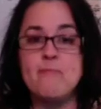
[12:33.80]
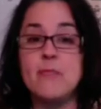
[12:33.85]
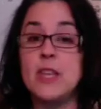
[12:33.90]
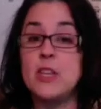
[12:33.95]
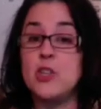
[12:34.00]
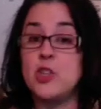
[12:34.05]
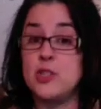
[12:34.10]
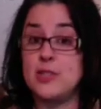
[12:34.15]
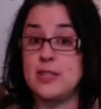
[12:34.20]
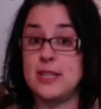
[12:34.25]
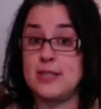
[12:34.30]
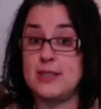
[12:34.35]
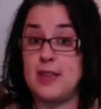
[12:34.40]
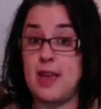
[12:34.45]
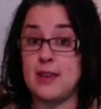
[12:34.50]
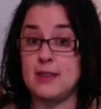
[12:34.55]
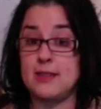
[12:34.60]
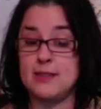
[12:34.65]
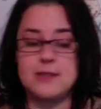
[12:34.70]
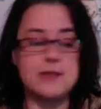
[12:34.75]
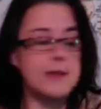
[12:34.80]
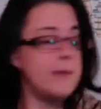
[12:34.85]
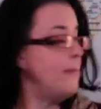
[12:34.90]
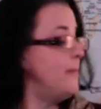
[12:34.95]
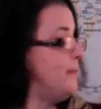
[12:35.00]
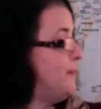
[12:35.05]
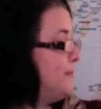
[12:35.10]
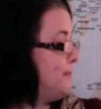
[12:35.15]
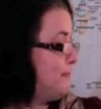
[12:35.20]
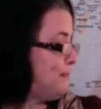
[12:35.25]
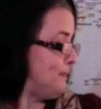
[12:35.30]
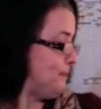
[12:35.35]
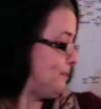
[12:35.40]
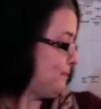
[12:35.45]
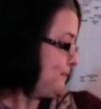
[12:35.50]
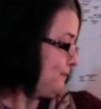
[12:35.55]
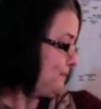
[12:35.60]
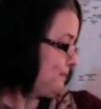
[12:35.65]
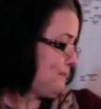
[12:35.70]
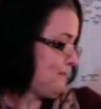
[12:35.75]
She says yes.
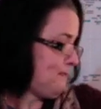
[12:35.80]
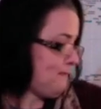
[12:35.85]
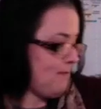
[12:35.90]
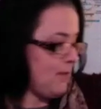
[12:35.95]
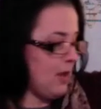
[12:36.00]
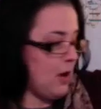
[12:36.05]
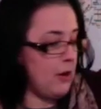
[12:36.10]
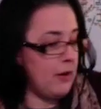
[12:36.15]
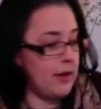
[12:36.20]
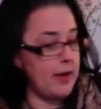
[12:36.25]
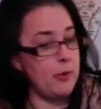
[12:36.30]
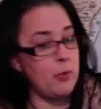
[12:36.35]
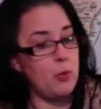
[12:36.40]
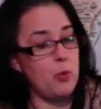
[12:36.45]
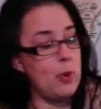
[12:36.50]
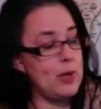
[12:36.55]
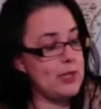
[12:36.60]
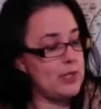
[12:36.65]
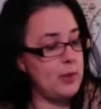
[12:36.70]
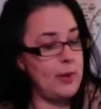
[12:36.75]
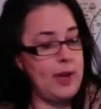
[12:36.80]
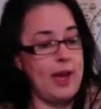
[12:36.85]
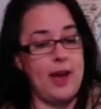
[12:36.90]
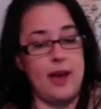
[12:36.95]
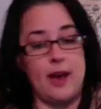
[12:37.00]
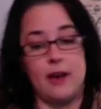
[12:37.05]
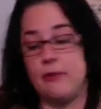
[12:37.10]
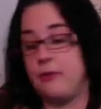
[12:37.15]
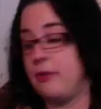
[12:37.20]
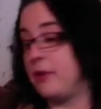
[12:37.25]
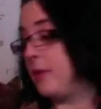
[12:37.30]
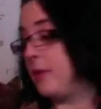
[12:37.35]
All right, what do we have?